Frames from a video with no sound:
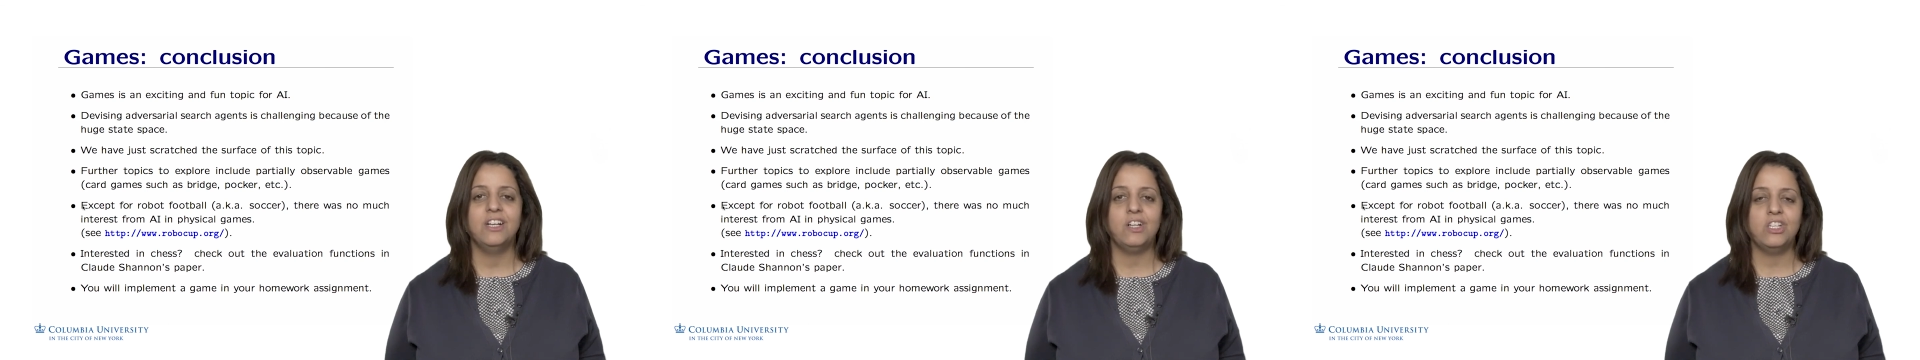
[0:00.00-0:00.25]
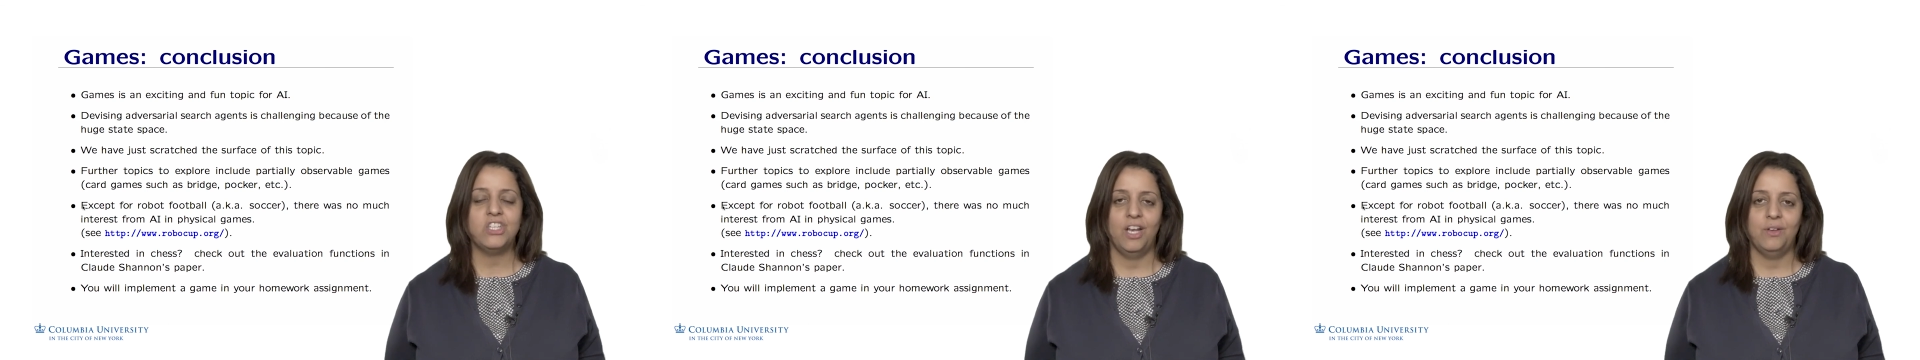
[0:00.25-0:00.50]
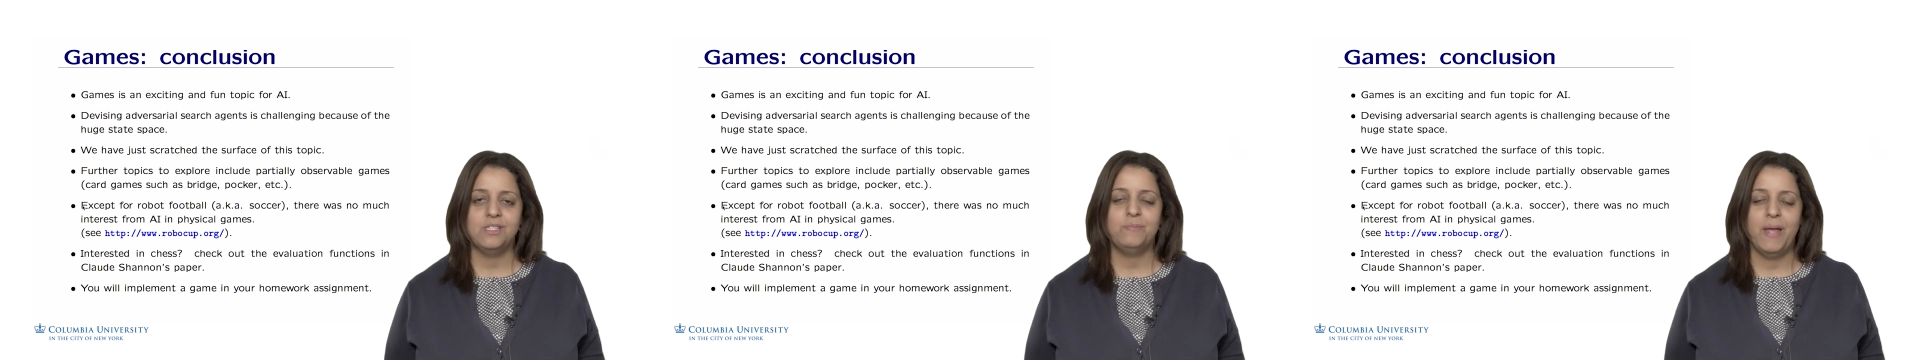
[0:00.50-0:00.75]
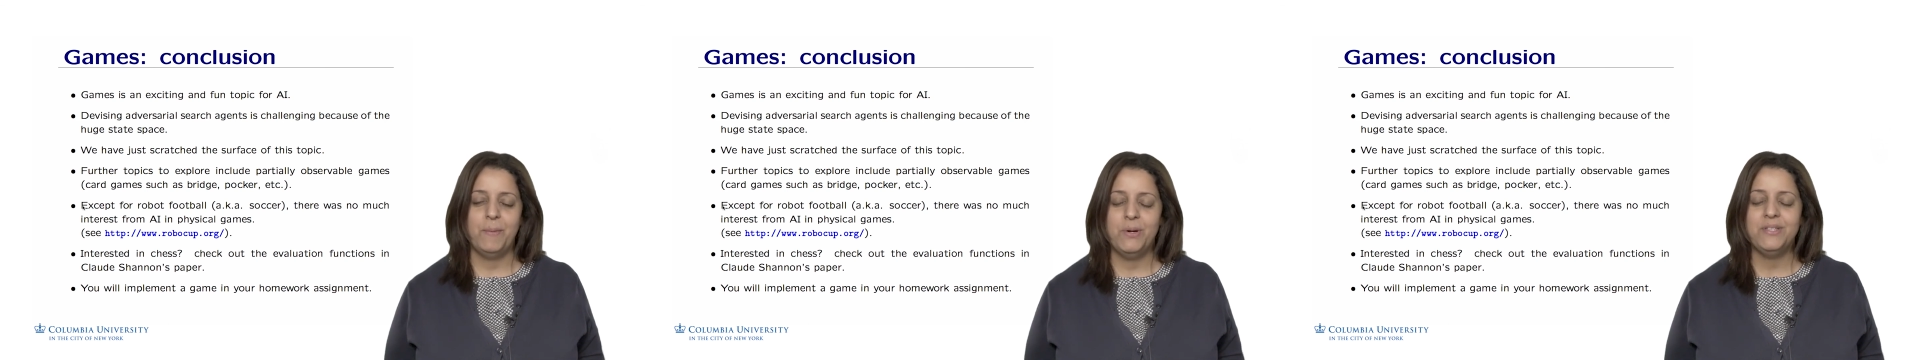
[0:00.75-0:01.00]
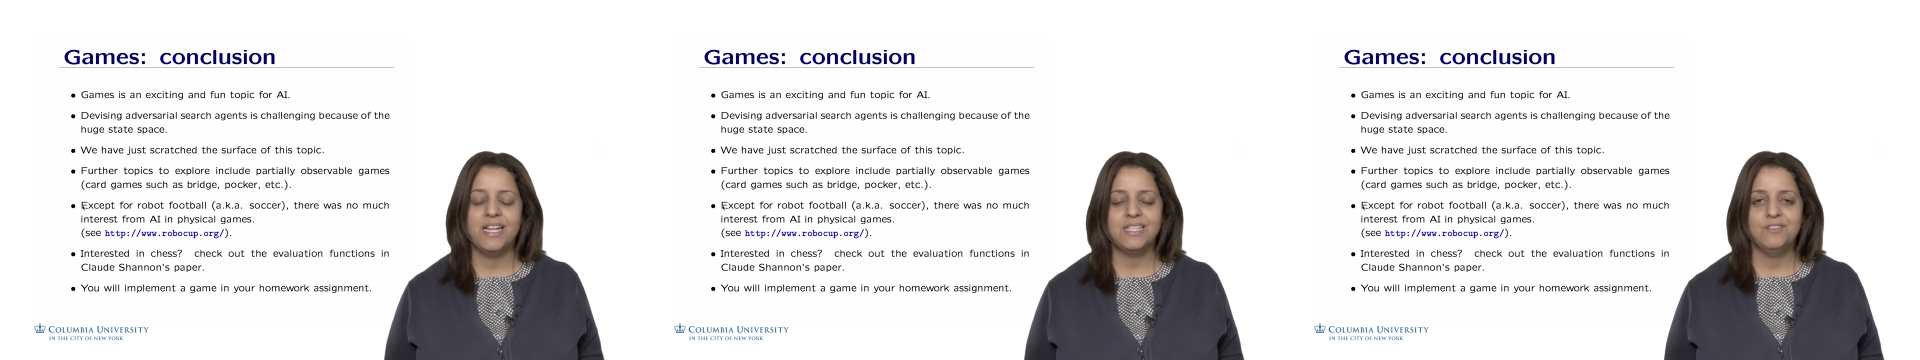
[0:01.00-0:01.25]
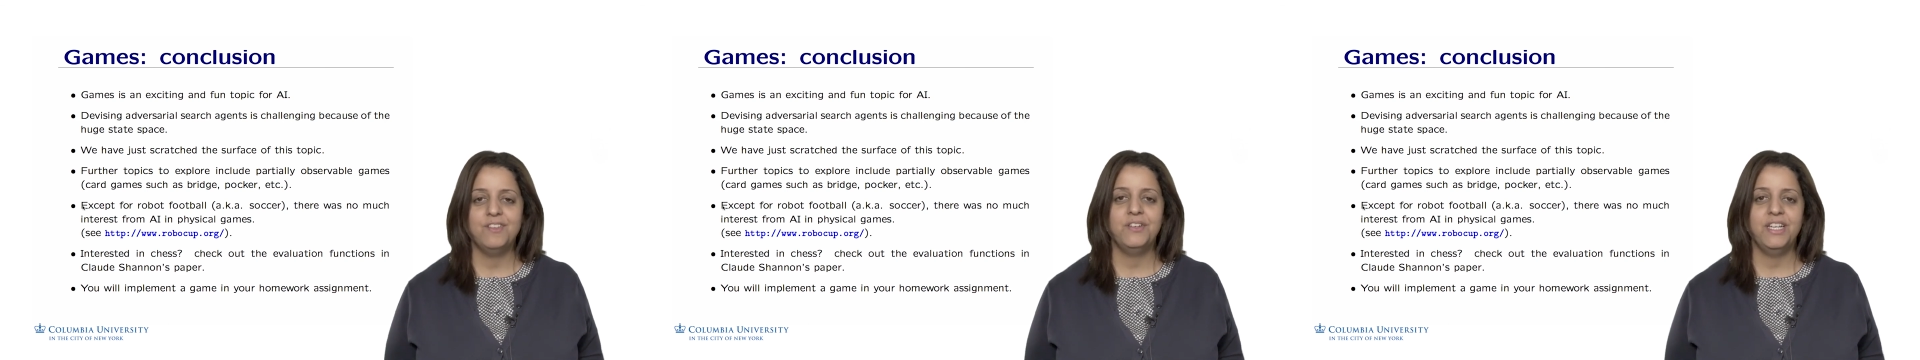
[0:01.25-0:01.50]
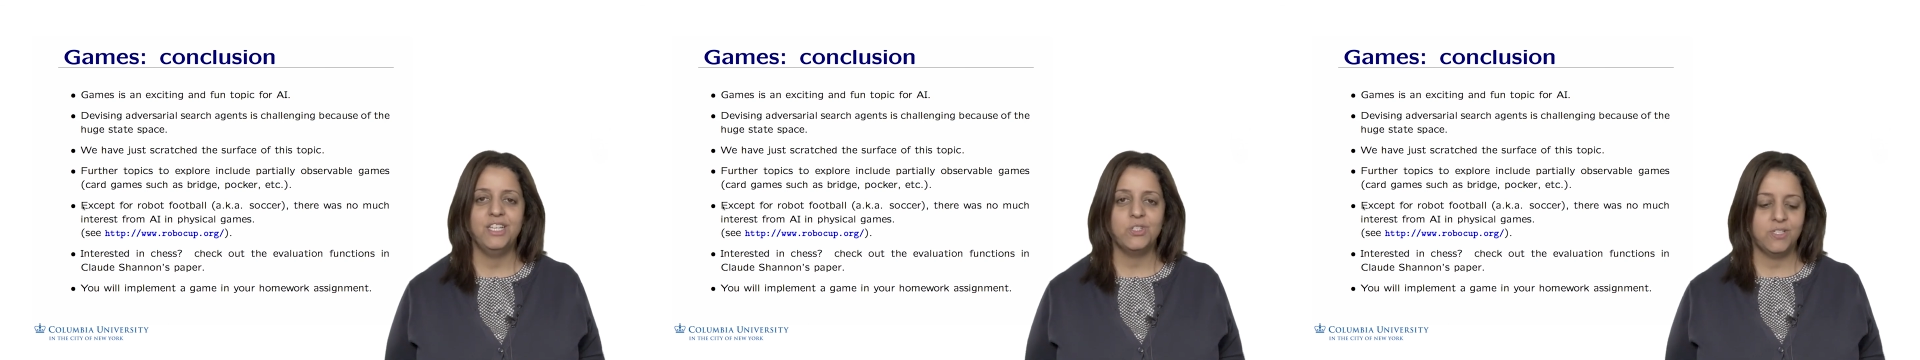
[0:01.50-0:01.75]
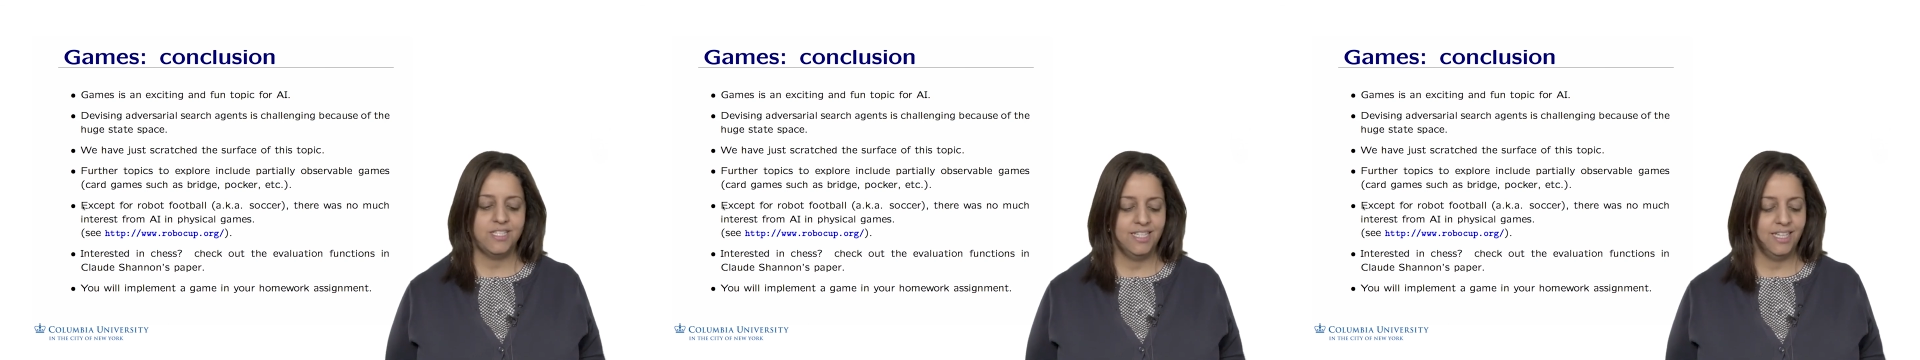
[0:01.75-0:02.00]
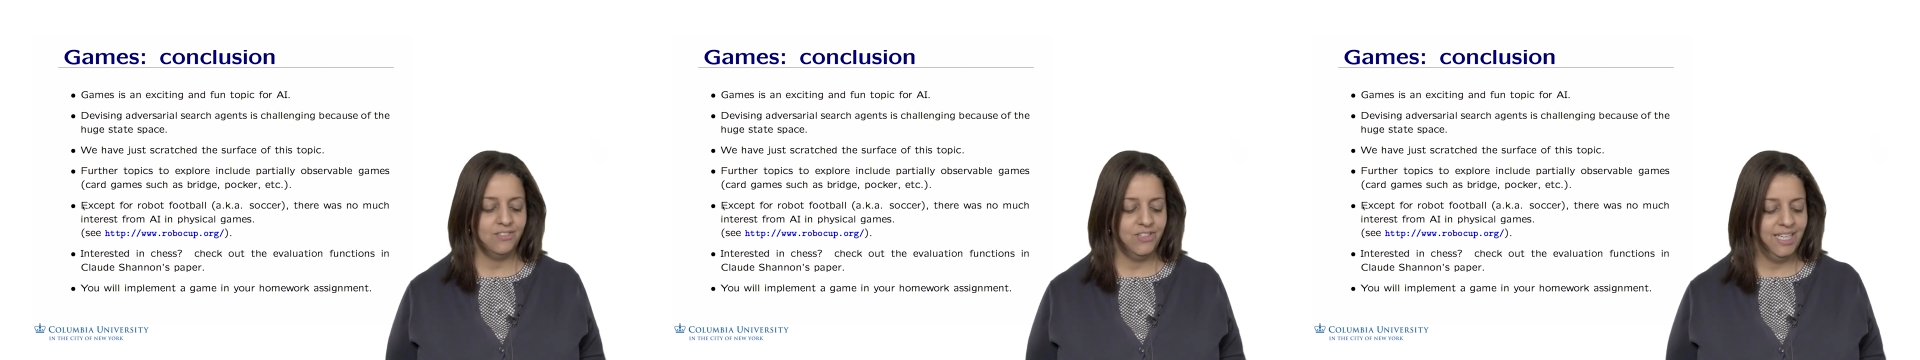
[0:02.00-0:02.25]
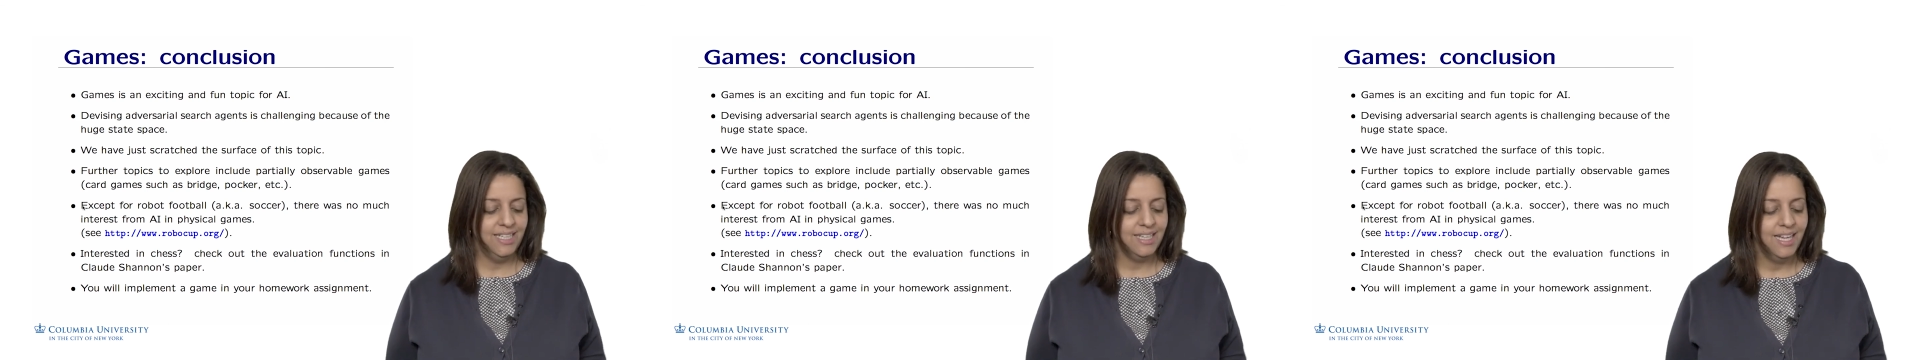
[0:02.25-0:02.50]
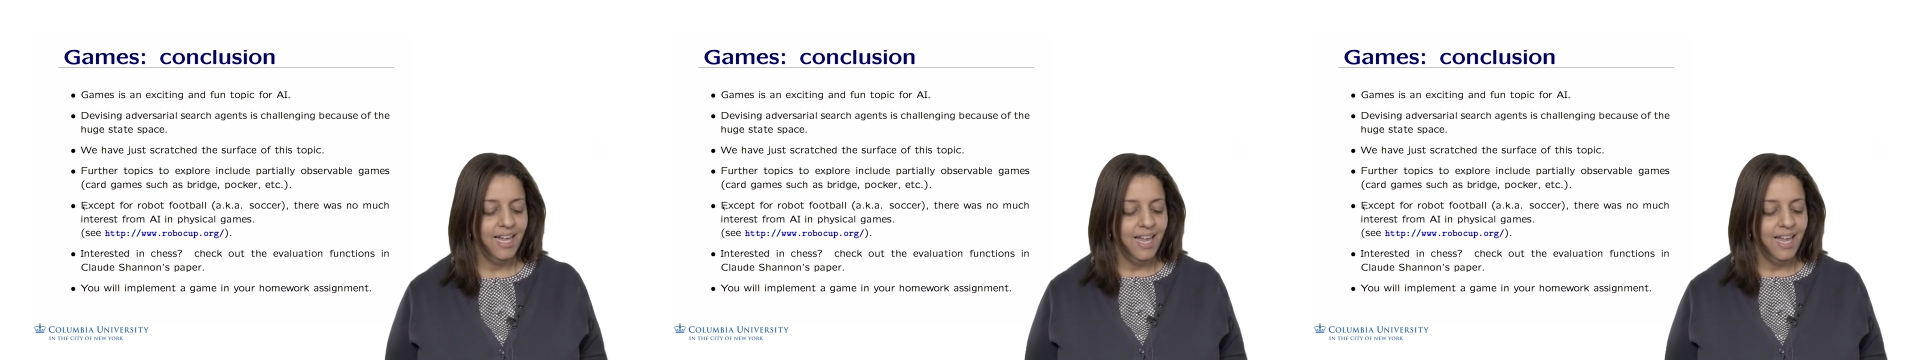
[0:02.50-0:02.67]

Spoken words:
COLAIAIX paper. That's a very interesting read.